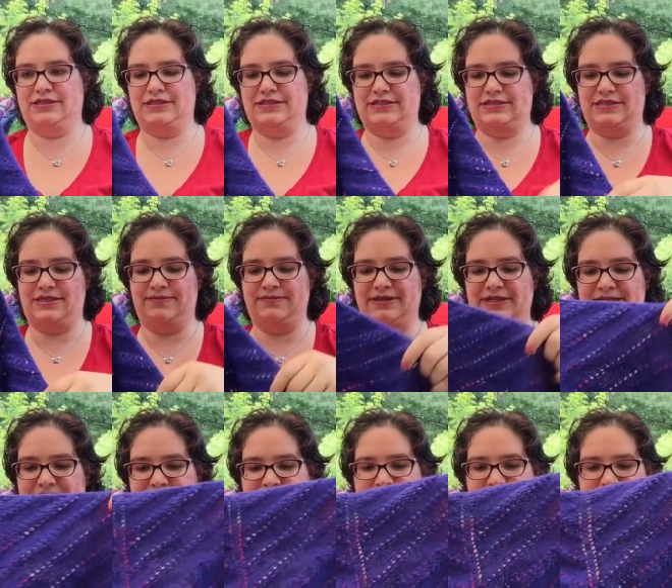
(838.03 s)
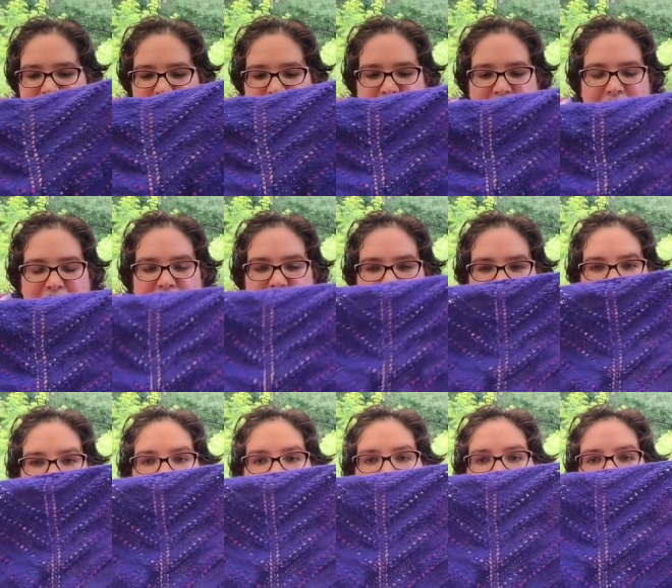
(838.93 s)
Something to Knit Together,
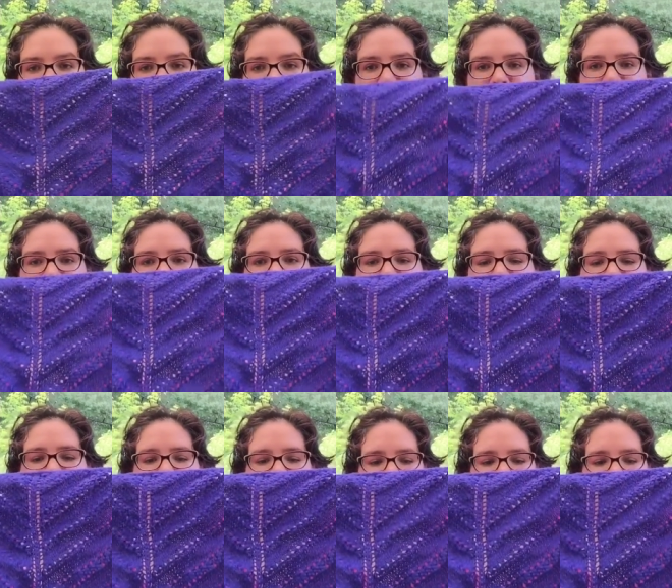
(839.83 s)
and that's